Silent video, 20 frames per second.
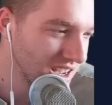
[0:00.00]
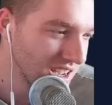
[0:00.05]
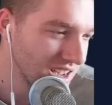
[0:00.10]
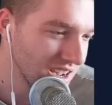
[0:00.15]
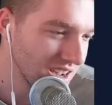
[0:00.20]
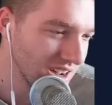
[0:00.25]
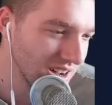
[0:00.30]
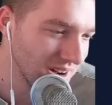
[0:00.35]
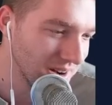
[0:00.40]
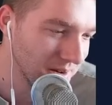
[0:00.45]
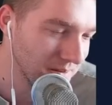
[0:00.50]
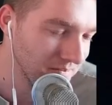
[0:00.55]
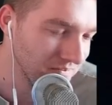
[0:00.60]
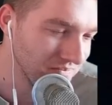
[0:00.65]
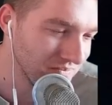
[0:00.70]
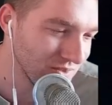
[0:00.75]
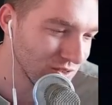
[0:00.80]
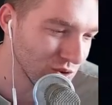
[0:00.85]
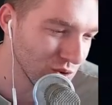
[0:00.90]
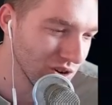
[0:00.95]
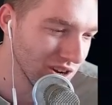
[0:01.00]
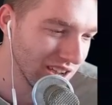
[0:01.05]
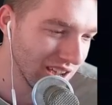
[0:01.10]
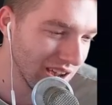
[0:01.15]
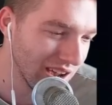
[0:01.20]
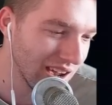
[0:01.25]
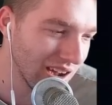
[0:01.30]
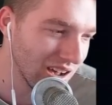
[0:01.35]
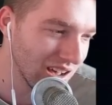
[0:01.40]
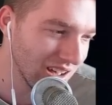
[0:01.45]
So
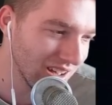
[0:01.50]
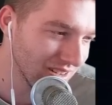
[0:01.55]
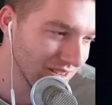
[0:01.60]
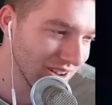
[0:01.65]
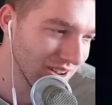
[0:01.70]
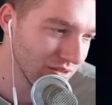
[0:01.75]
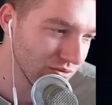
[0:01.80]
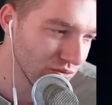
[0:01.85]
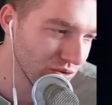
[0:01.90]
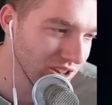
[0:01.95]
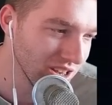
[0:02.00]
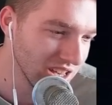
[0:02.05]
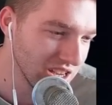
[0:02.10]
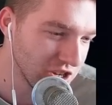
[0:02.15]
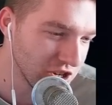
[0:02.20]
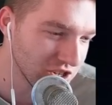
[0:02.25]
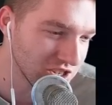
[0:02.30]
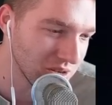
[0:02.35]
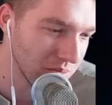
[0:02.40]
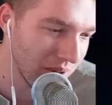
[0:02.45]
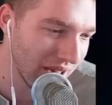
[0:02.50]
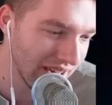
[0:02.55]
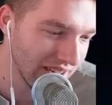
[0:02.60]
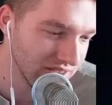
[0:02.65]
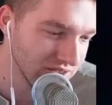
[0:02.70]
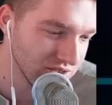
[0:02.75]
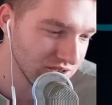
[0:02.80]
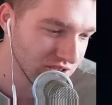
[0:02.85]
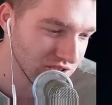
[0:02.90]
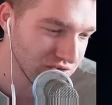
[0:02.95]
it really just
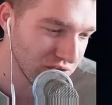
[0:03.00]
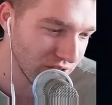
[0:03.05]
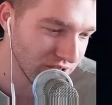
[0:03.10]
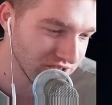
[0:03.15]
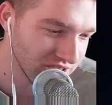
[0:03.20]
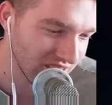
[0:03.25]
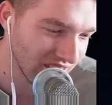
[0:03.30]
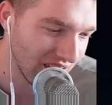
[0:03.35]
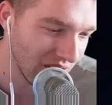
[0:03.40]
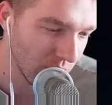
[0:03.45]
depends as far as the Get